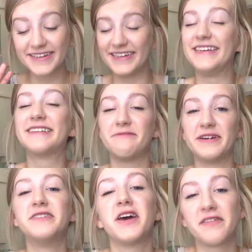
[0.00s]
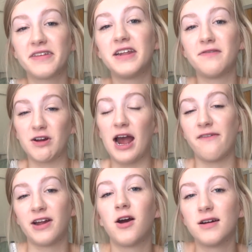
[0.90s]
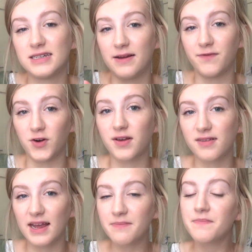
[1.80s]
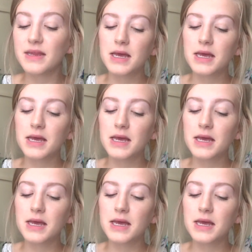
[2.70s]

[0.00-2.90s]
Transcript: needs to be adjusted if you're having a hard time focusing.